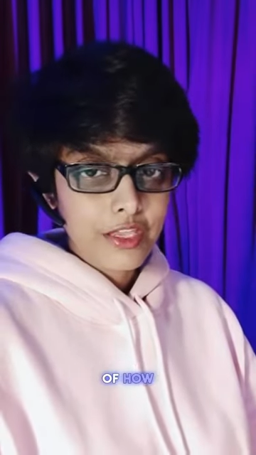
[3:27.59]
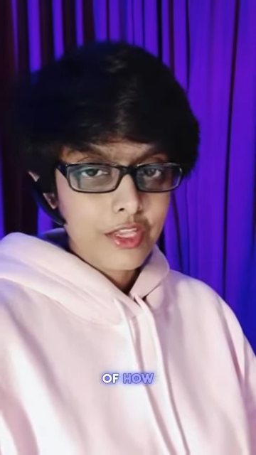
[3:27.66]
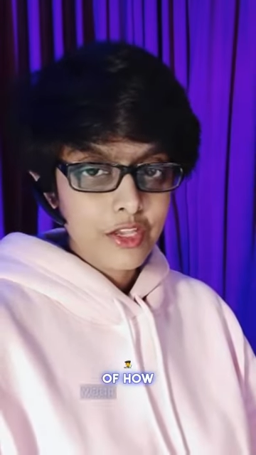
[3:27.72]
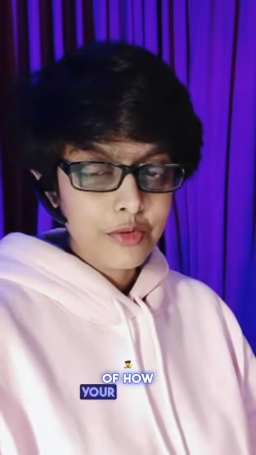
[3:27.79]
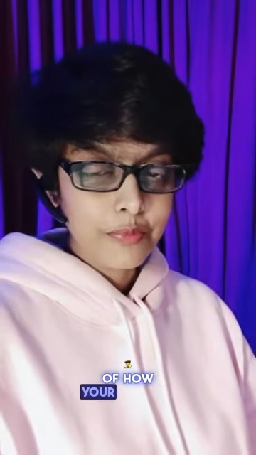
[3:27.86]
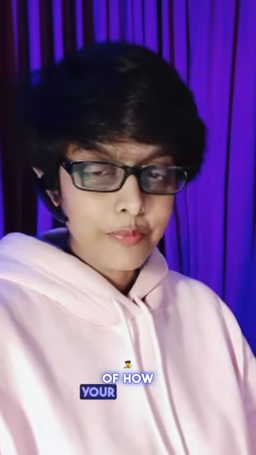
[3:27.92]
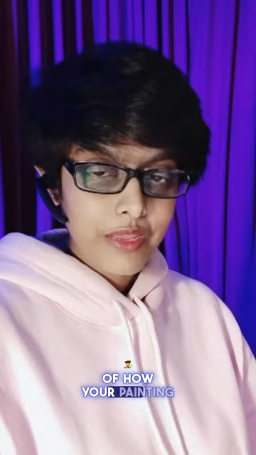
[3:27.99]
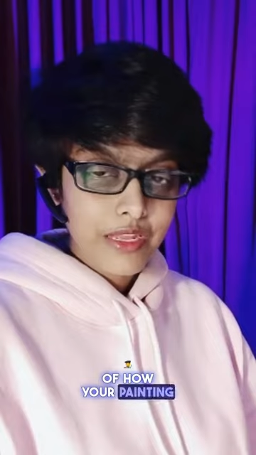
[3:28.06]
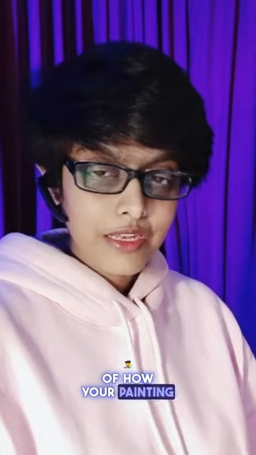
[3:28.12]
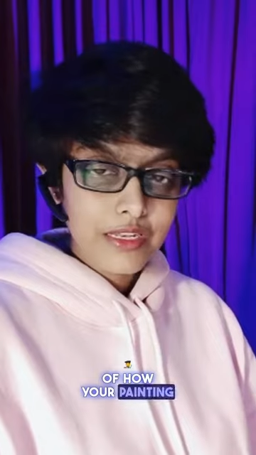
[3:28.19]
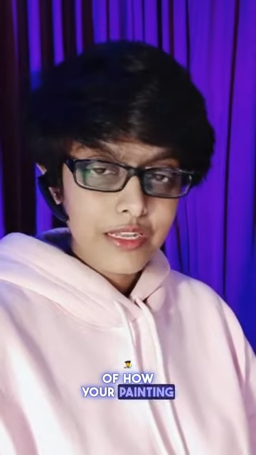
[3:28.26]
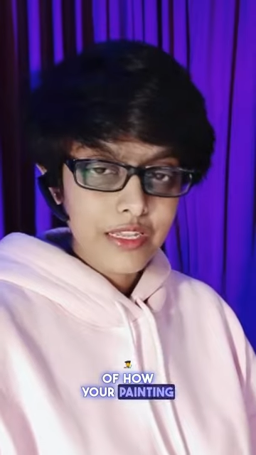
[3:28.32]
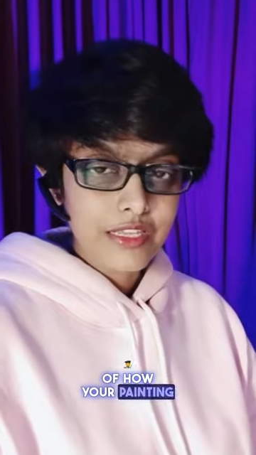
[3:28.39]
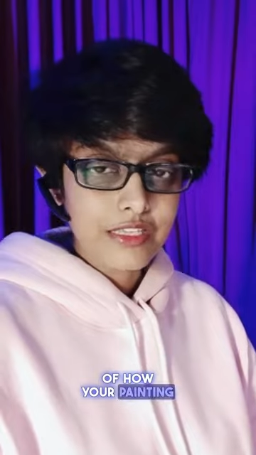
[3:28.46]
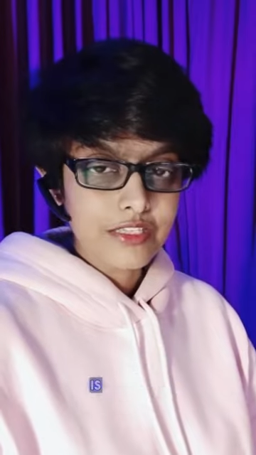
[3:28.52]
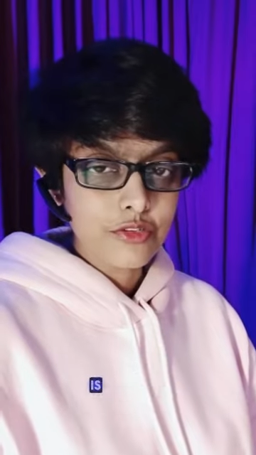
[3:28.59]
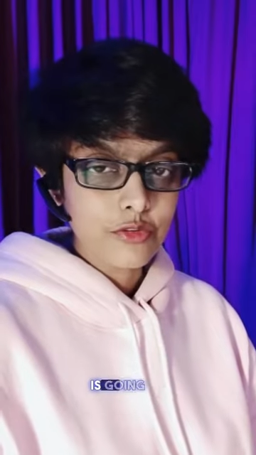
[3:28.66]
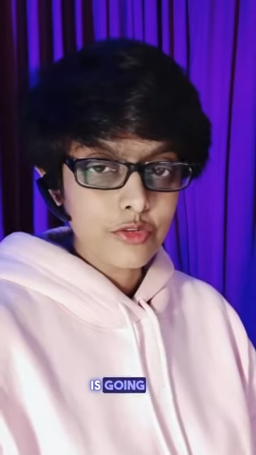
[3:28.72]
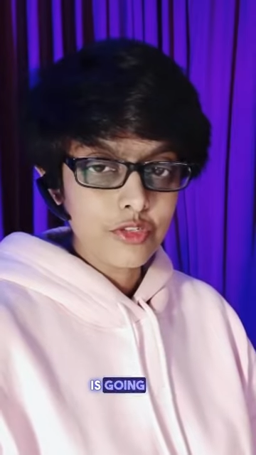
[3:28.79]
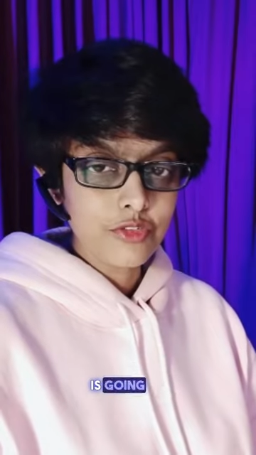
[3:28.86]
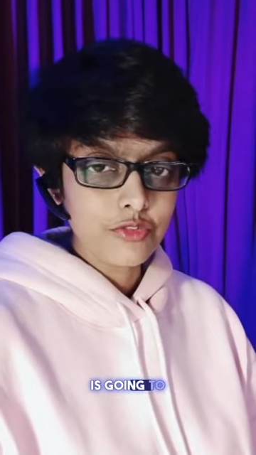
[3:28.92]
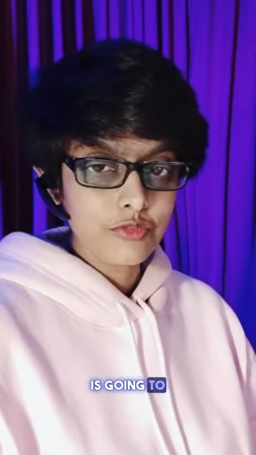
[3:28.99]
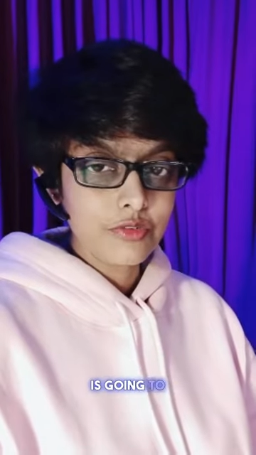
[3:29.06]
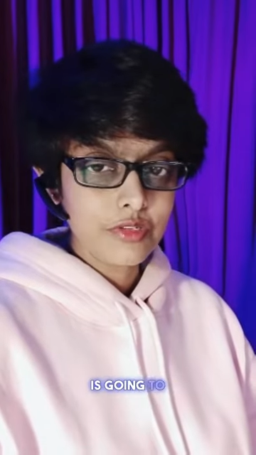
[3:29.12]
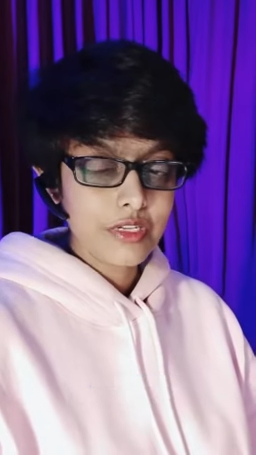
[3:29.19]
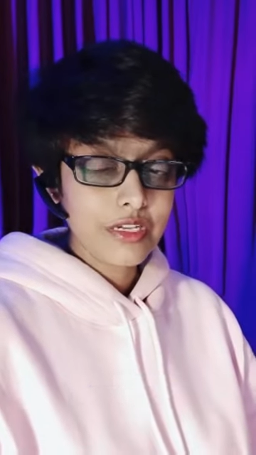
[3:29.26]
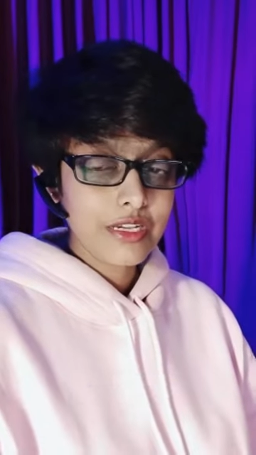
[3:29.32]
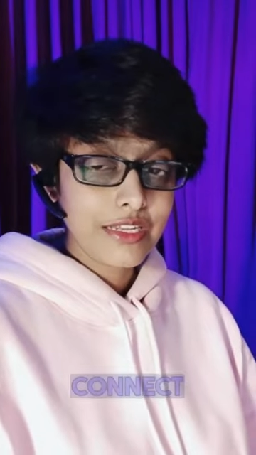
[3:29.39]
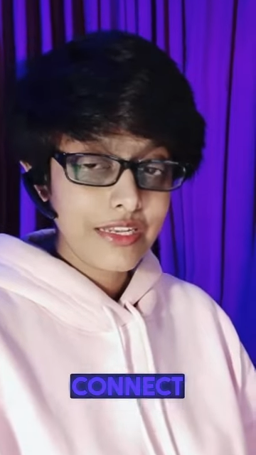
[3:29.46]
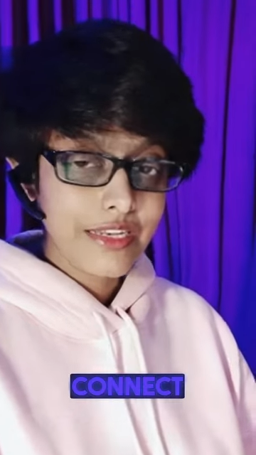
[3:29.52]
your painting is going to
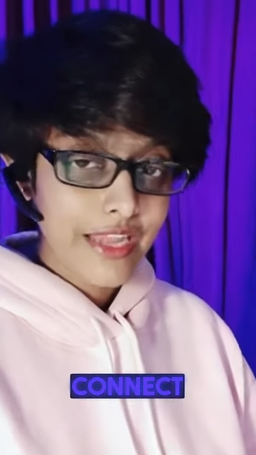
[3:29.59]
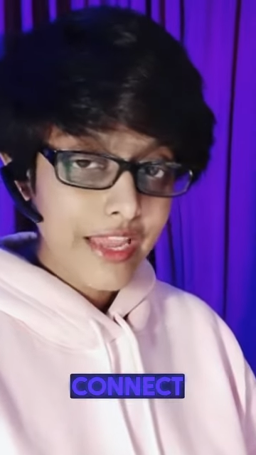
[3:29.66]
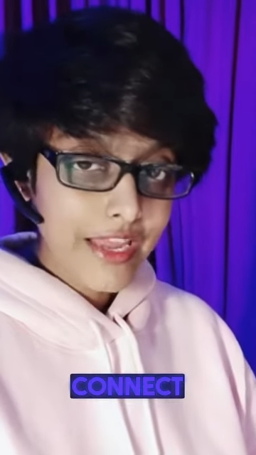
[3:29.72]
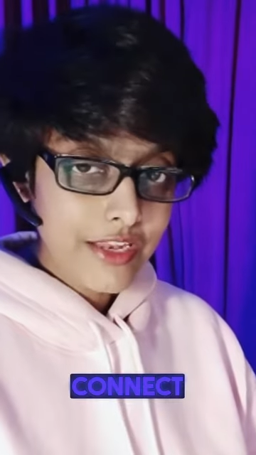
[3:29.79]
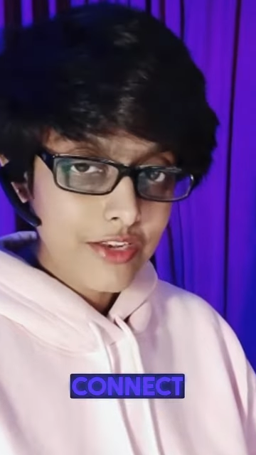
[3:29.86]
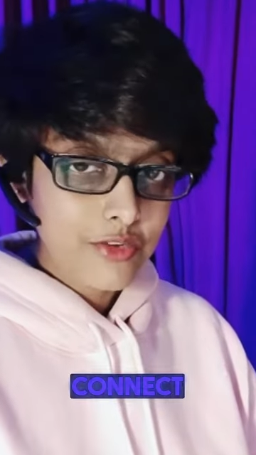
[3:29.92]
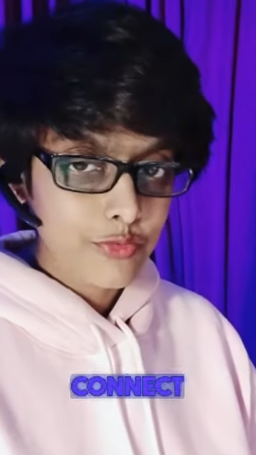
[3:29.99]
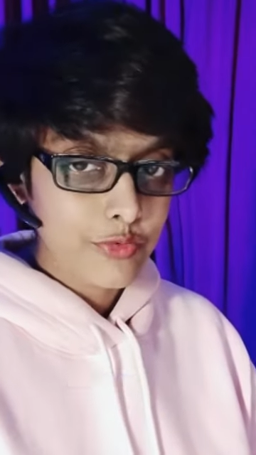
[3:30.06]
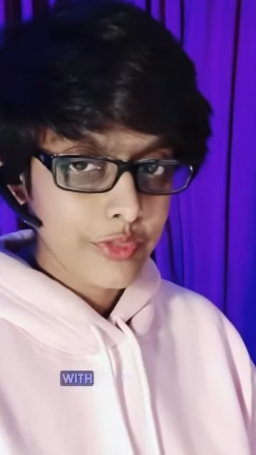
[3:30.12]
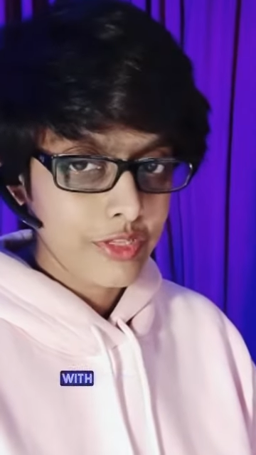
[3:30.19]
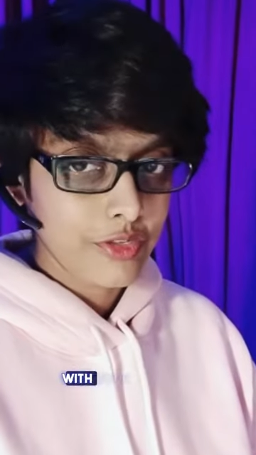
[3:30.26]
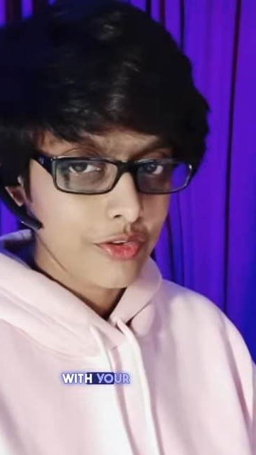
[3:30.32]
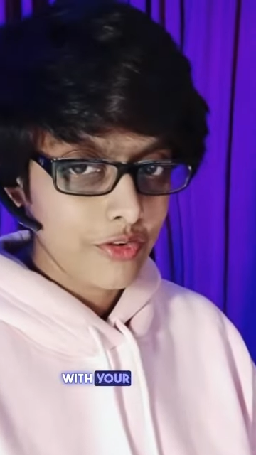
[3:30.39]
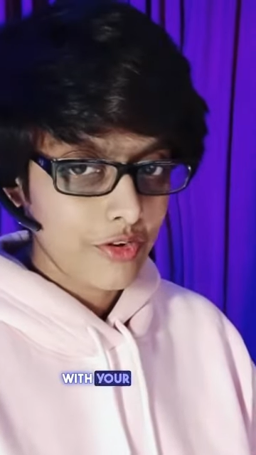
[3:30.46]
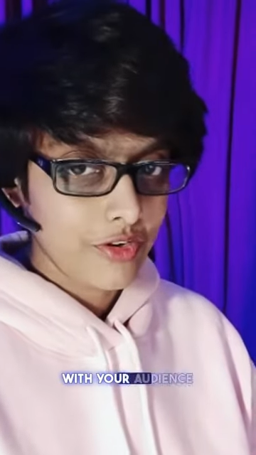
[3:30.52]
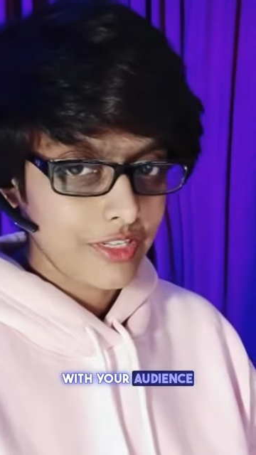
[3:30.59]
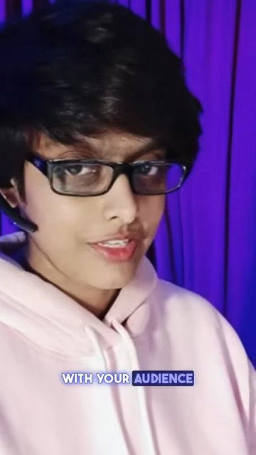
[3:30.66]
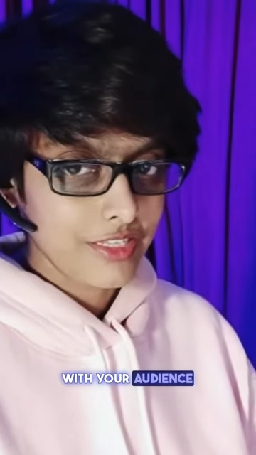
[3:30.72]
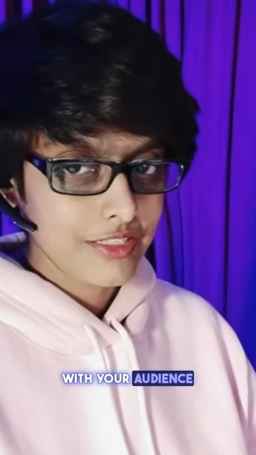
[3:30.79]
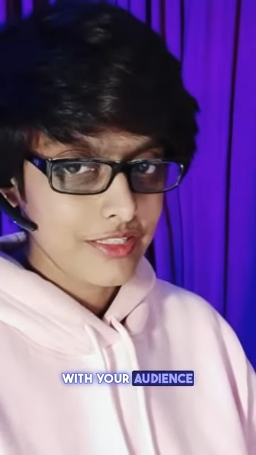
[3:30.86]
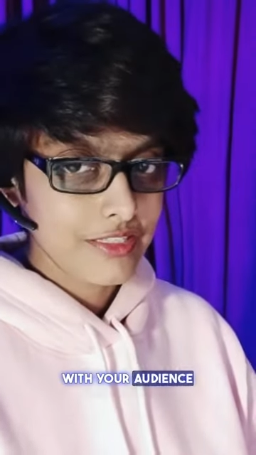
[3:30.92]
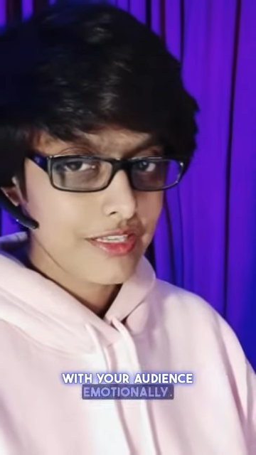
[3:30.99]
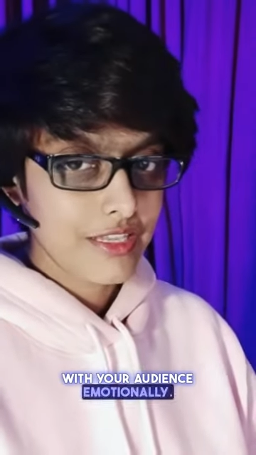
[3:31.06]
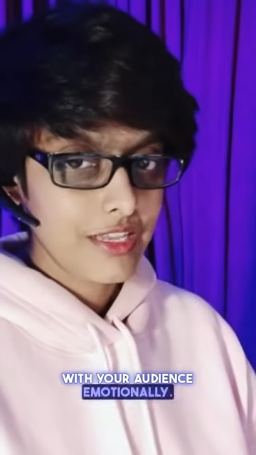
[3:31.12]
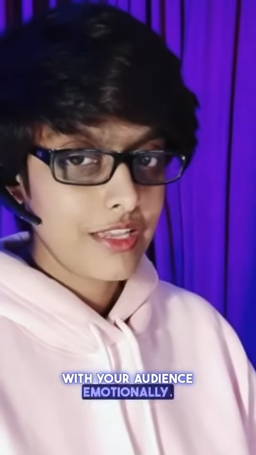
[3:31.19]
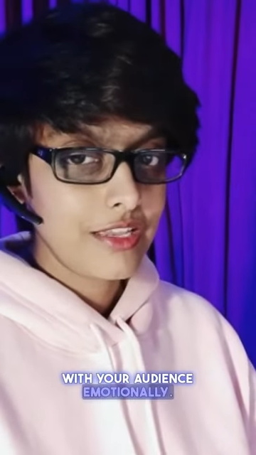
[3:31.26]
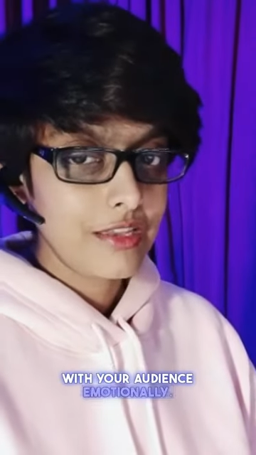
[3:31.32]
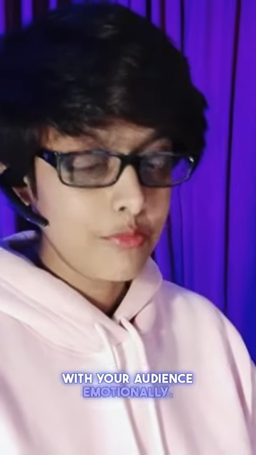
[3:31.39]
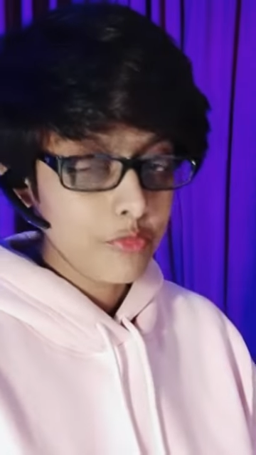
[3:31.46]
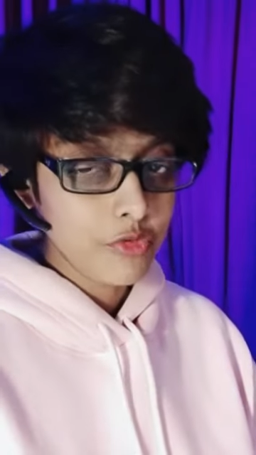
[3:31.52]
connect with your audience
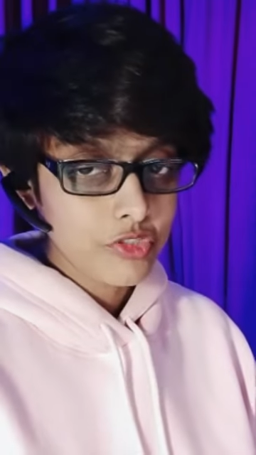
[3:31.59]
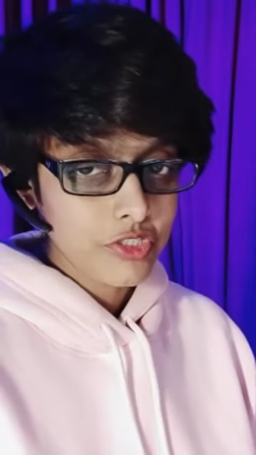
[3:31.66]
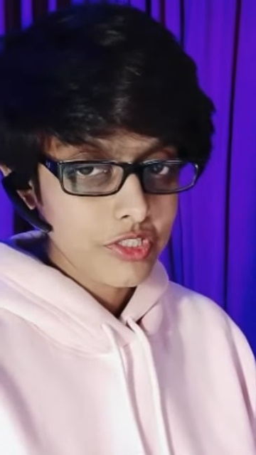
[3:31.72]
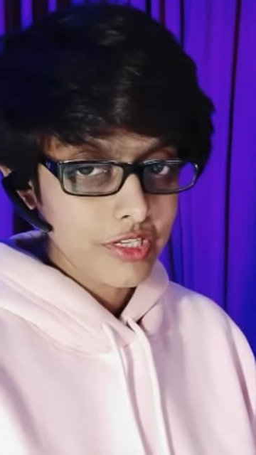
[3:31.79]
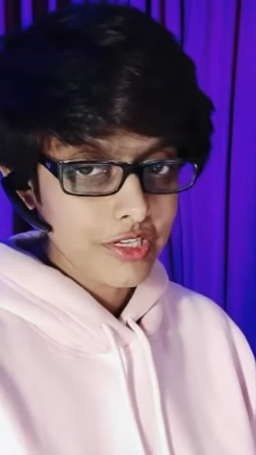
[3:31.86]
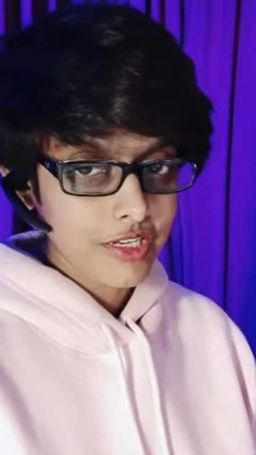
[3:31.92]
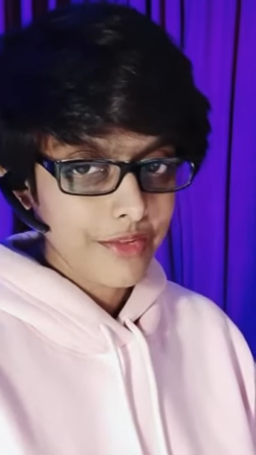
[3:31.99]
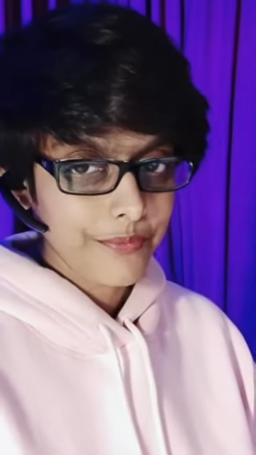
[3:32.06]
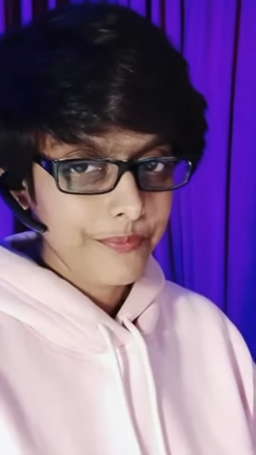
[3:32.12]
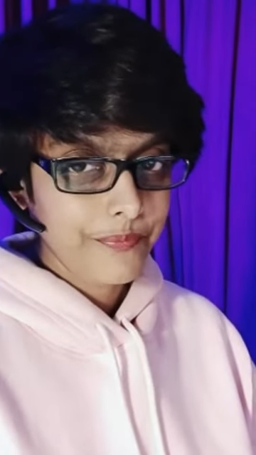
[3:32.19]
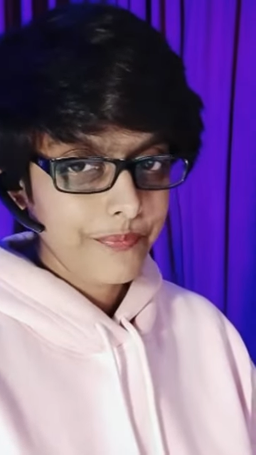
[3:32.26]
emotionally.